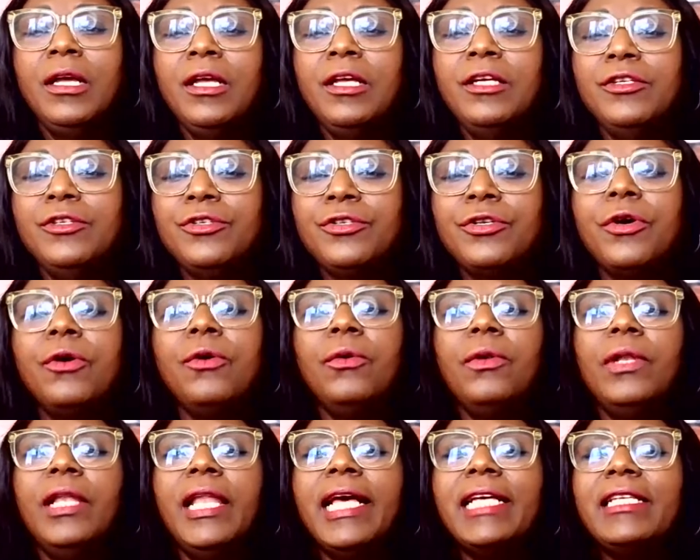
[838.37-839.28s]
So
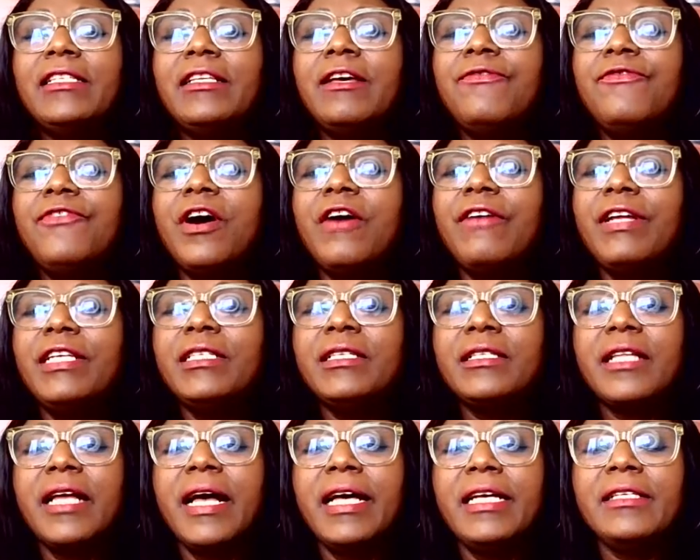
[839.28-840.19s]
let's say, for
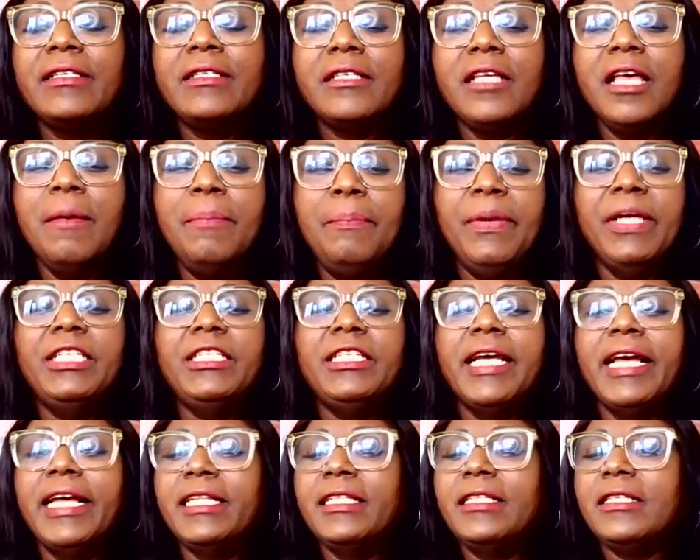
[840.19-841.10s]
instance, a
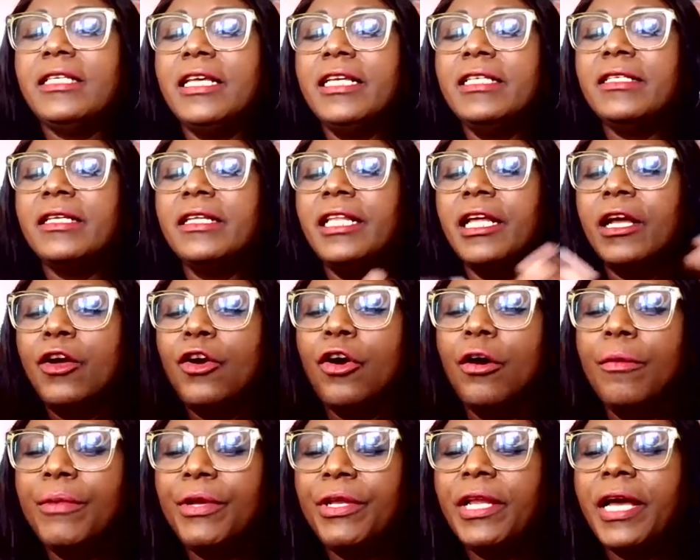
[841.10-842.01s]
patient is in the
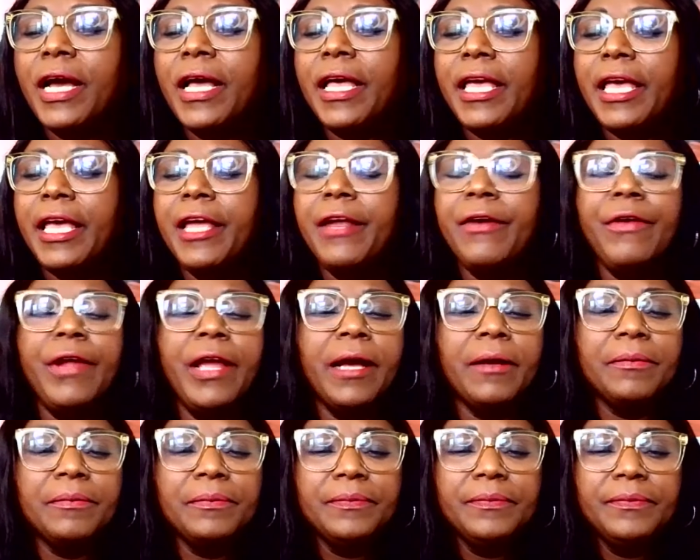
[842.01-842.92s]
communal
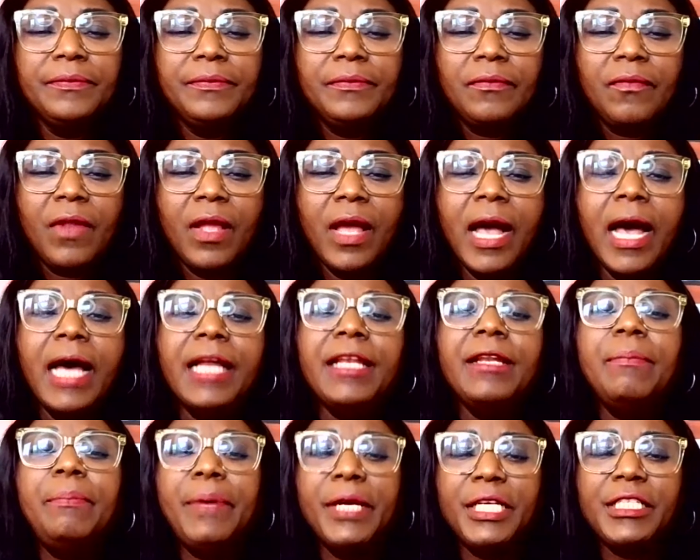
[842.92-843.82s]
area and
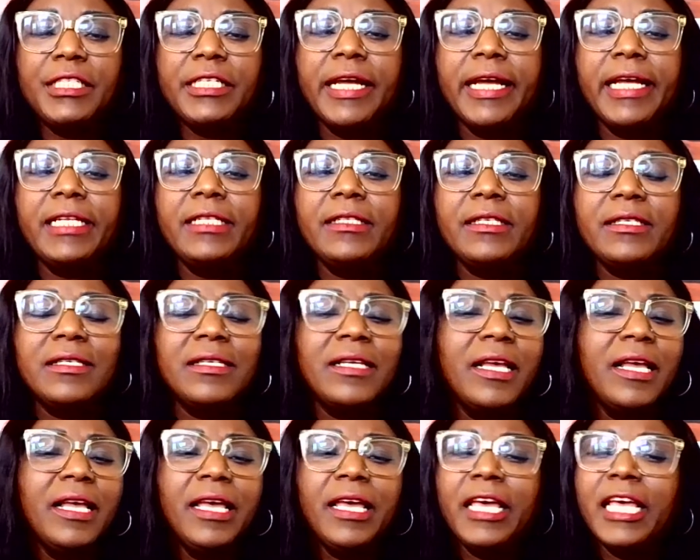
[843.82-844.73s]
the patient
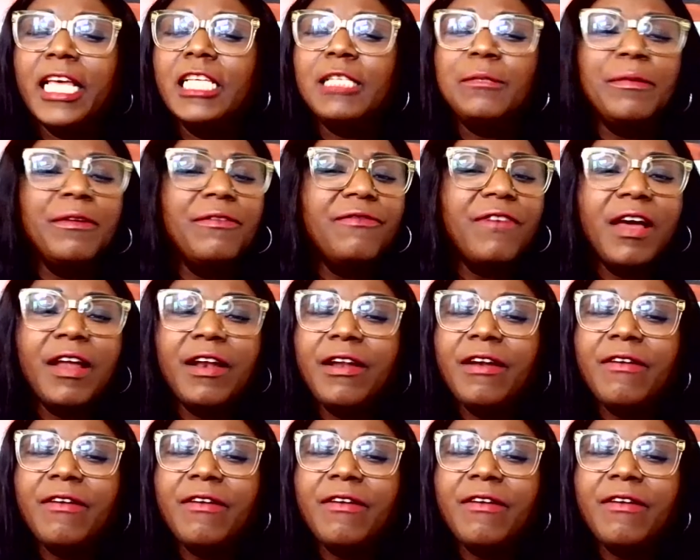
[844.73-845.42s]
is being very